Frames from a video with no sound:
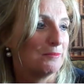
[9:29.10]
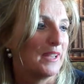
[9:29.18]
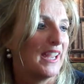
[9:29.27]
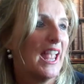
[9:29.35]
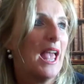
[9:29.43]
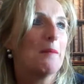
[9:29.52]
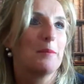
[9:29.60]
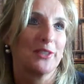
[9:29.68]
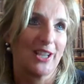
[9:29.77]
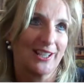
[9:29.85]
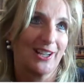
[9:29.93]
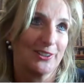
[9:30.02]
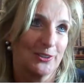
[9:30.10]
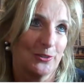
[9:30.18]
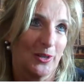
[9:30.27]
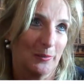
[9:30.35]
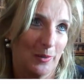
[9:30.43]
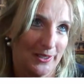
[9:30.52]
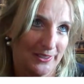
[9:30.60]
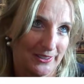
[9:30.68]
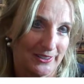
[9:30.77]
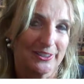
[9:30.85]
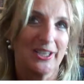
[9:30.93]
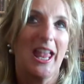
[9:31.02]
me, but I got who I
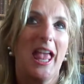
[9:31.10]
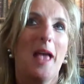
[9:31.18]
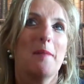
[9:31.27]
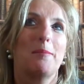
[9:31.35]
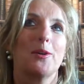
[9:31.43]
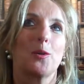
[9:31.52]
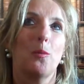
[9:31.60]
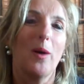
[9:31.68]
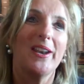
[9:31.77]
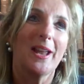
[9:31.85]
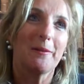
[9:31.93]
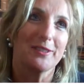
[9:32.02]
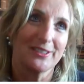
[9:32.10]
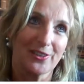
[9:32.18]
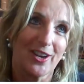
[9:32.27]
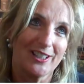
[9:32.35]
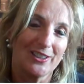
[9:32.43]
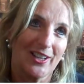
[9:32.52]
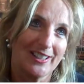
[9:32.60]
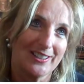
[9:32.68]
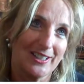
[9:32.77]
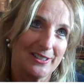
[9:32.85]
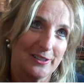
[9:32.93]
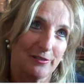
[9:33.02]
wanted. But when I was trying to
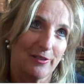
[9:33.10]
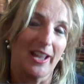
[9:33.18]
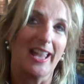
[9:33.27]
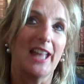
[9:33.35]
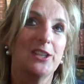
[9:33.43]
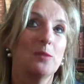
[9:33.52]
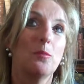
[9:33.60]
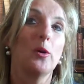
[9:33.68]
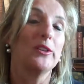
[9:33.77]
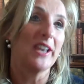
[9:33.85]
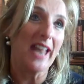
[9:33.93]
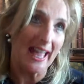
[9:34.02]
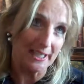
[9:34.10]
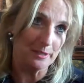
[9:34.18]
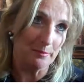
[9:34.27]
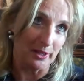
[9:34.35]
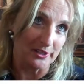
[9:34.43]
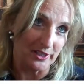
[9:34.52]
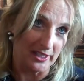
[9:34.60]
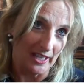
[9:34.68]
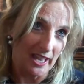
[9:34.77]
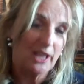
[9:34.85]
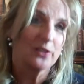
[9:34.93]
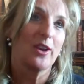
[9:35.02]
identify, and no more than anybody
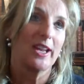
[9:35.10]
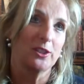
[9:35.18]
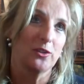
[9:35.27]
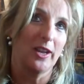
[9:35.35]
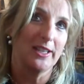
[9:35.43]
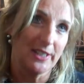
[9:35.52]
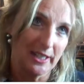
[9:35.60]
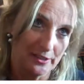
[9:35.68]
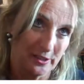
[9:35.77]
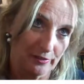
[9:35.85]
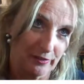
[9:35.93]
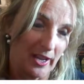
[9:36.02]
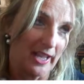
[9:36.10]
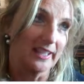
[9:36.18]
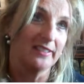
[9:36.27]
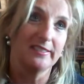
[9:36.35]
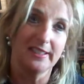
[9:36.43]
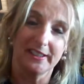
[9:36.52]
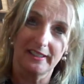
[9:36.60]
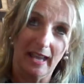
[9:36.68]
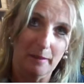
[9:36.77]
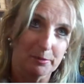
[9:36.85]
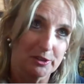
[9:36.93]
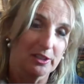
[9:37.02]
trying to identify seed
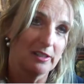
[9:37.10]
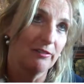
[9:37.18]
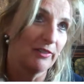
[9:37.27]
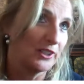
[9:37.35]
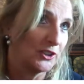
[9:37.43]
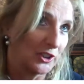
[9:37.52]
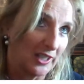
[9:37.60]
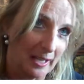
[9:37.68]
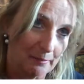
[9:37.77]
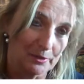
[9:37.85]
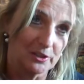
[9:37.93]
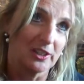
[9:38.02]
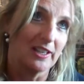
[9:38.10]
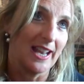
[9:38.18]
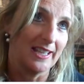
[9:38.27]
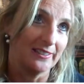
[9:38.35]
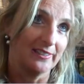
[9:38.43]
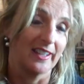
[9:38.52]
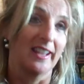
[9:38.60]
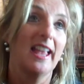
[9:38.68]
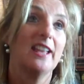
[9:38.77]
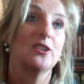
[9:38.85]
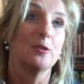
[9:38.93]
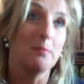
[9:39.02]
capital, venture capital, anything,
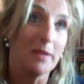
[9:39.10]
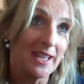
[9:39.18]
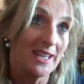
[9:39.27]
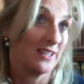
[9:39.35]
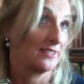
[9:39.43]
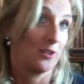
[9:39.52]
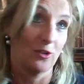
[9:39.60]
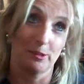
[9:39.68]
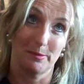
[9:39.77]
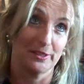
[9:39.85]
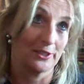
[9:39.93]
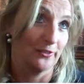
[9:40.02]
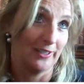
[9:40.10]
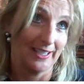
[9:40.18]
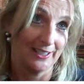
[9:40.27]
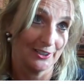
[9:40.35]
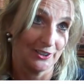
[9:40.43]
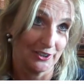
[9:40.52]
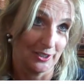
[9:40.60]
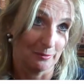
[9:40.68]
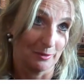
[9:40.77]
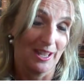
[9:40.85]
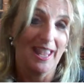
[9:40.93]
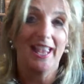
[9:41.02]
to me it's all about the relationship.
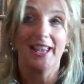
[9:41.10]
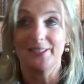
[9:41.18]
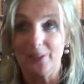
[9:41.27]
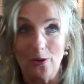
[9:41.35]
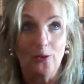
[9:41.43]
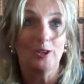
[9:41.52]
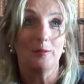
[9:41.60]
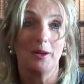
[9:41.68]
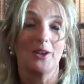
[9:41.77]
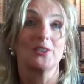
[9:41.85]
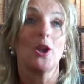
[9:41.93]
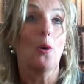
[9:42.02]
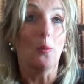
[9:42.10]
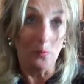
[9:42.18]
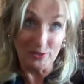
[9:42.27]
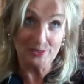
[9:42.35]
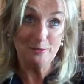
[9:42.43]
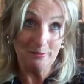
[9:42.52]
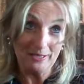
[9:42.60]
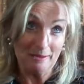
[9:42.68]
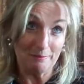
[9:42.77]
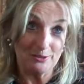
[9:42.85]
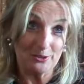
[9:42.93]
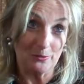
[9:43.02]
It's all about, will you be
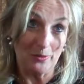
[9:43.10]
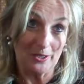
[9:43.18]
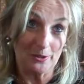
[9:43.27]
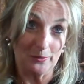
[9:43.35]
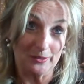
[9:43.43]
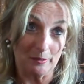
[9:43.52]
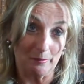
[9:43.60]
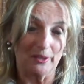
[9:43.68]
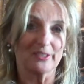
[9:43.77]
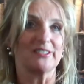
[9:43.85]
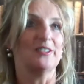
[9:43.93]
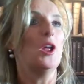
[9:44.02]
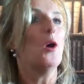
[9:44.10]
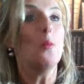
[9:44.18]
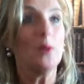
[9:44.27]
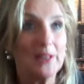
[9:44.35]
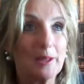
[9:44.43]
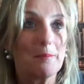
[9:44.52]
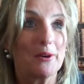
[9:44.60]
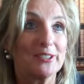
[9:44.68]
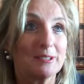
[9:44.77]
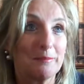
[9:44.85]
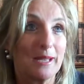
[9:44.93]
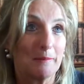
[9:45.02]
able to work with the person? Will the
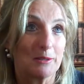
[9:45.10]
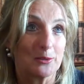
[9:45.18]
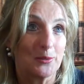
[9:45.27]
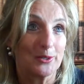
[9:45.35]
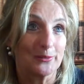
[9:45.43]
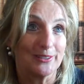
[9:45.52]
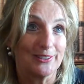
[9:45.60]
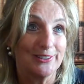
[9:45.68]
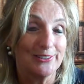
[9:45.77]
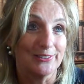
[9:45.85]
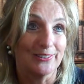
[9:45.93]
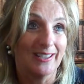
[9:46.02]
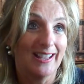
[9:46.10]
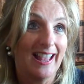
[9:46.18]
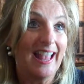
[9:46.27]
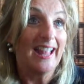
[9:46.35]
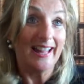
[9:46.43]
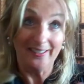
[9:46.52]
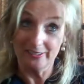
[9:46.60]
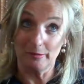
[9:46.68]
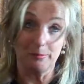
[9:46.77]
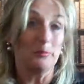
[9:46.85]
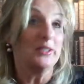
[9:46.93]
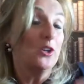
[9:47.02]
person be able to work with you?
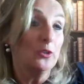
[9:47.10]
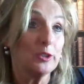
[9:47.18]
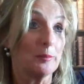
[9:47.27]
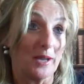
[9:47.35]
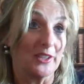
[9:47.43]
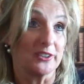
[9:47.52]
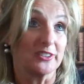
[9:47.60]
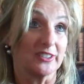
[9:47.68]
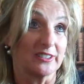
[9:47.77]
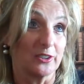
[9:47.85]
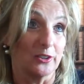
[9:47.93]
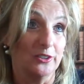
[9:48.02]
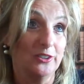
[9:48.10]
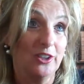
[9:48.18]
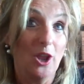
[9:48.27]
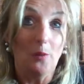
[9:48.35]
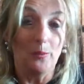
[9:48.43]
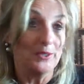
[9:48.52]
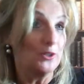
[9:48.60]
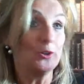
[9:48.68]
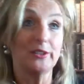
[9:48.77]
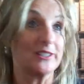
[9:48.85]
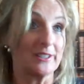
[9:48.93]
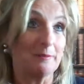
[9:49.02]
We know the product is good, we know
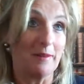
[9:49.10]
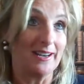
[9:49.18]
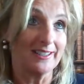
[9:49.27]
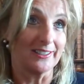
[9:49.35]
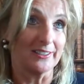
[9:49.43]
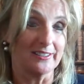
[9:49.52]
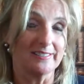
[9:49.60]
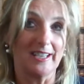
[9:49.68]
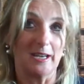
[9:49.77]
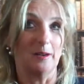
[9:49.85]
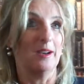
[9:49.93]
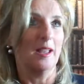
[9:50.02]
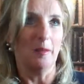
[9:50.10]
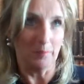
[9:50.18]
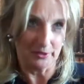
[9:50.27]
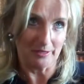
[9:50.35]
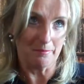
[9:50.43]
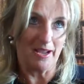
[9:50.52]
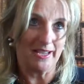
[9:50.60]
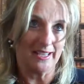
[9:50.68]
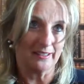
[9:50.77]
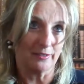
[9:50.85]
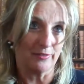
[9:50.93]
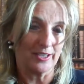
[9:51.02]
that the market is there, but am
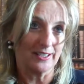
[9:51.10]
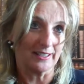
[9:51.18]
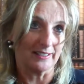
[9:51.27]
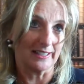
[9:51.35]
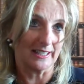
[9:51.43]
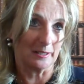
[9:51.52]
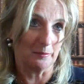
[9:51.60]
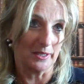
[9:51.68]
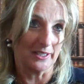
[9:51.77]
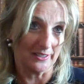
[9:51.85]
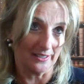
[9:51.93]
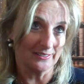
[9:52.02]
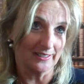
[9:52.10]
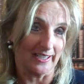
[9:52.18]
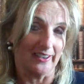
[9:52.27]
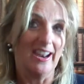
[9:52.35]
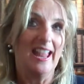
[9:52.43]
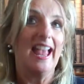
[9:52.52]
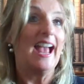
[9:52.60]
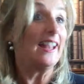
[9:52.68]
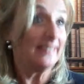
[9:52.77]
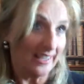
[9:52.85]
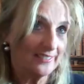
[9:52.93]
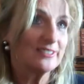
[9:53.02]
I the vehicle that can bring it out there?
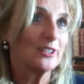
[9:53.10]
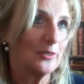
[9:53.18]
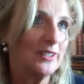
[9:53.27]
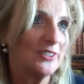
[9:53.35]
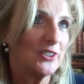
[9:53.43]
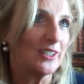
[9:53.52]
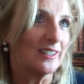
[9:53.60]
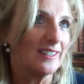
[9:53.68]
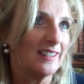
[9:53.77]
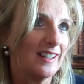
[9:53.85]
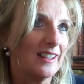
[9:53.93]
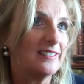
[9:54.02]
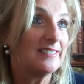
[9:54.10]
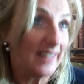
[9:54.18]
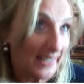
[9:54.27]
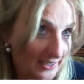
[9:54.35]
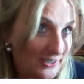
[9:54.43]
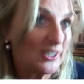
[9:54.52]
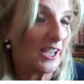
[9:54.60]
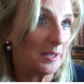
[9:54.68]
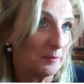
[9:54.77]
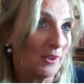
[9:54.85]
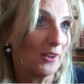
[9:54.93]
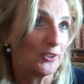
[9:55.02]
And that's the question. Second time,
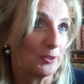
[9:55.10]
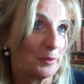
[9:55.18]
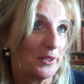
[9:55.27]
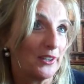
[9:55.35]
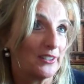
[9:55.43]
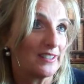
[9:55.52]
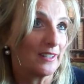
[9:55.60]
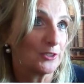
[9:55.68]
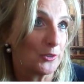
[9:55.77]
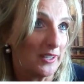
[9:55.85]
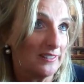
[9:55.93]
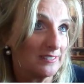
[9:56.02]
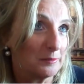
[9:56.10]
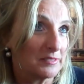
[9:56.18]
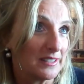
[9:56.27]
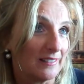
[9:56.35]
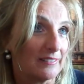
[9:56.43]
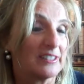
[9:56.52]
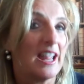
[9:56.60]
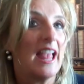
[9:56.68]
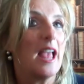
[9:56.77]
entrepreneurs have to ask themselves,